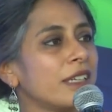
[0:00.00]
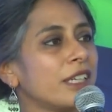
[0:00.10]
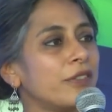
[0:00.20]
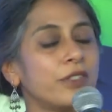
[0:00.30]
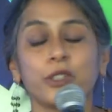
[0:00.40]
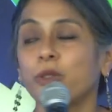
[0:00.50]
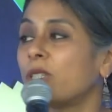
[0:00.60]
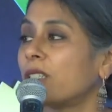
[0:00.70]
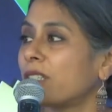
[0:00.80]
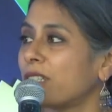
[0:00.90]
given to
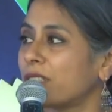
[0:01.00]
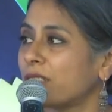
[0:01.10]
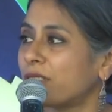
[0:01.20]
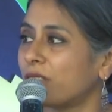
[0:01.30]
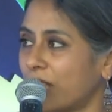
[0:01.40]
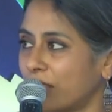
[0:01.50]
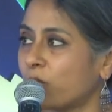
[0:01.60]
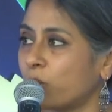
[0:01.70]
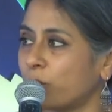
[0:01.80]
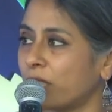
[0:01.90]
her as a, as a
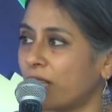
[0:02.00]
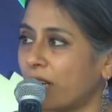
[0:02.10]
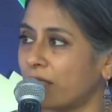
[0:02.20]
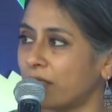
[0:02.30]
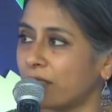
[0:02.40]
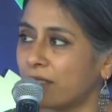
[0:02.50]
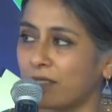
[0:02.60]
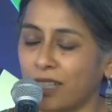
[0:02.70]
woman artist